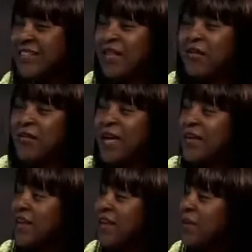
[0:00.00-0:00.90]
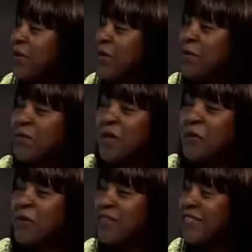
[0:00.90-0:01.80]
So, and the people that
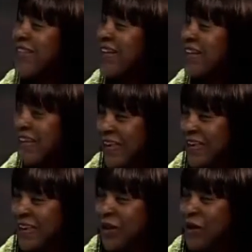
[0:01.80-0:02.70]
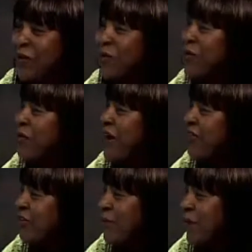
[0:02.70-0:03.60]
were sickly were the
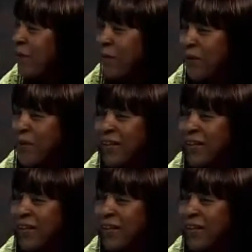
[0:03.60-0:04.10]
rich people.